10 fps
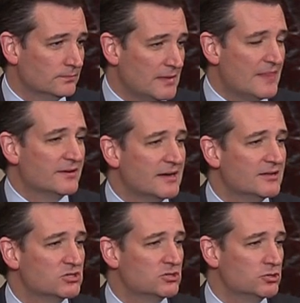and the
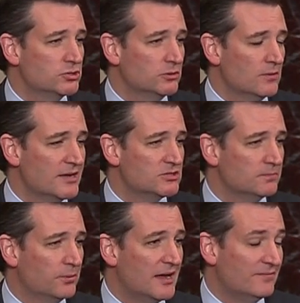constitutional rights
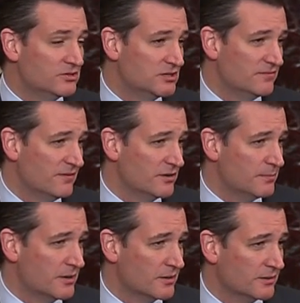of privacy of every
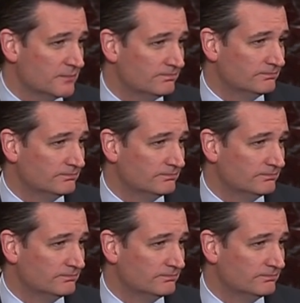American?